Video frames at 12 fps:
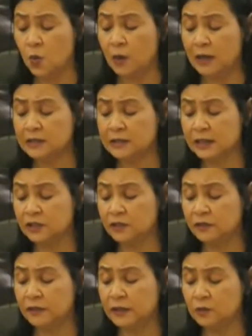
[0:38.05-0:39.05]
One such
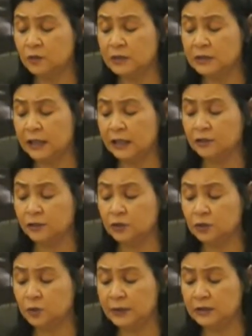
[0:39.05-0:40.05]
event was held on
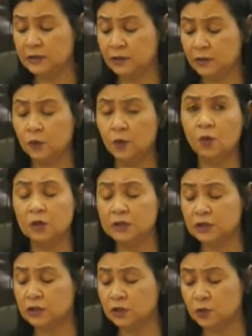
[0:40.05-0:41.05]
the 20th of
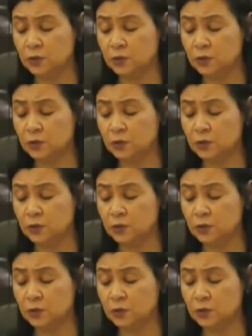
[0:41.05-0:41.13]
August